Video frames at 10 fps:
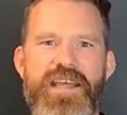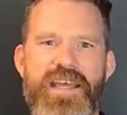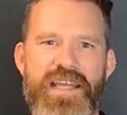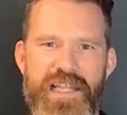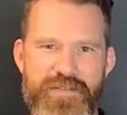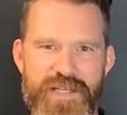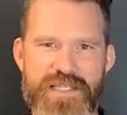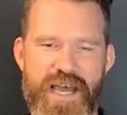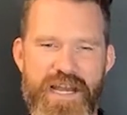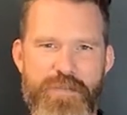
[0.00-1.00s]
in living
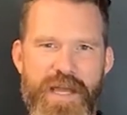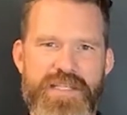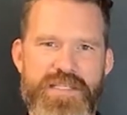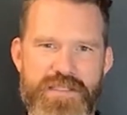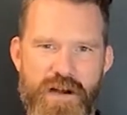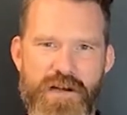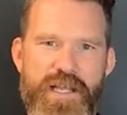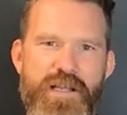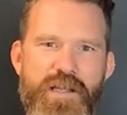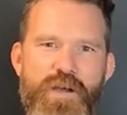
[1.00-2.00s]
tiny by
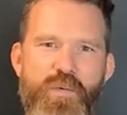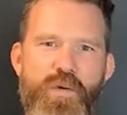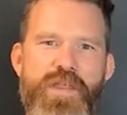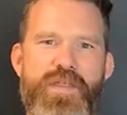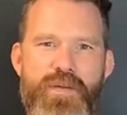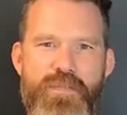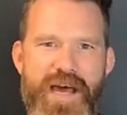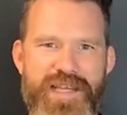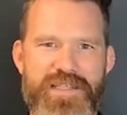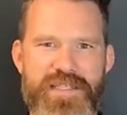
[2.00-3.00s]
starting with the
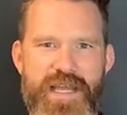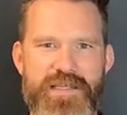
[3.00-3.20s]
mindset.